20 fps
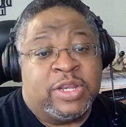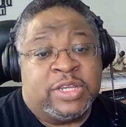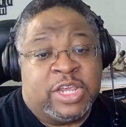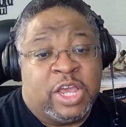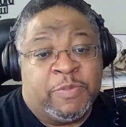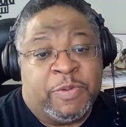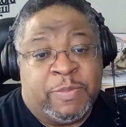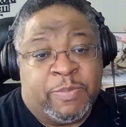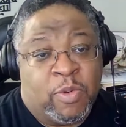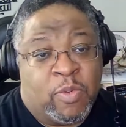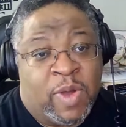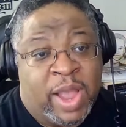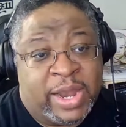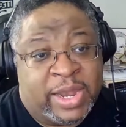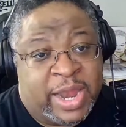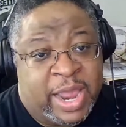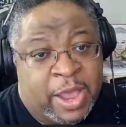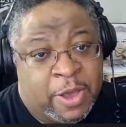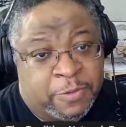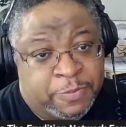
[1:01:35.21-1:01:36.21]
to tell people right
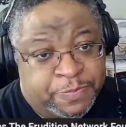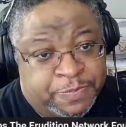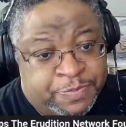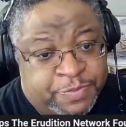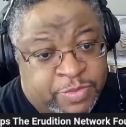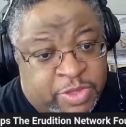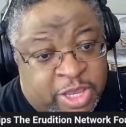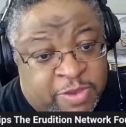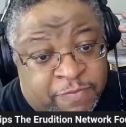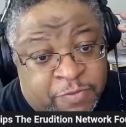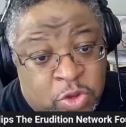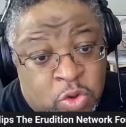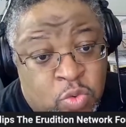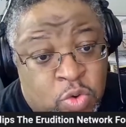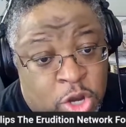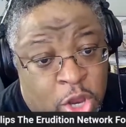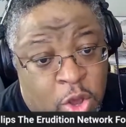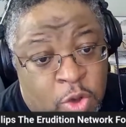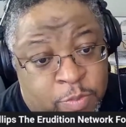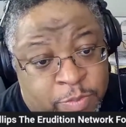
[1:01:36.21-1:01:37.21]
now if you
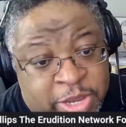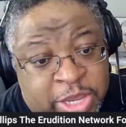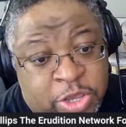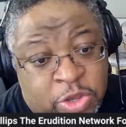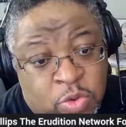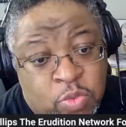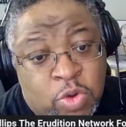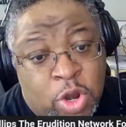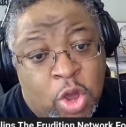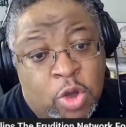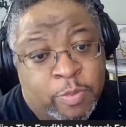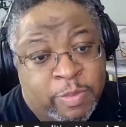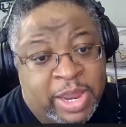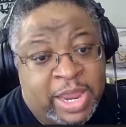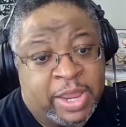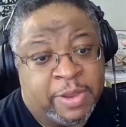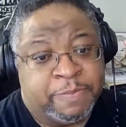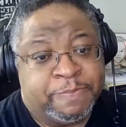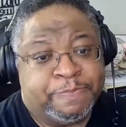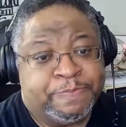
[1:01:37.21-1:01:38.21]
know me, you know me.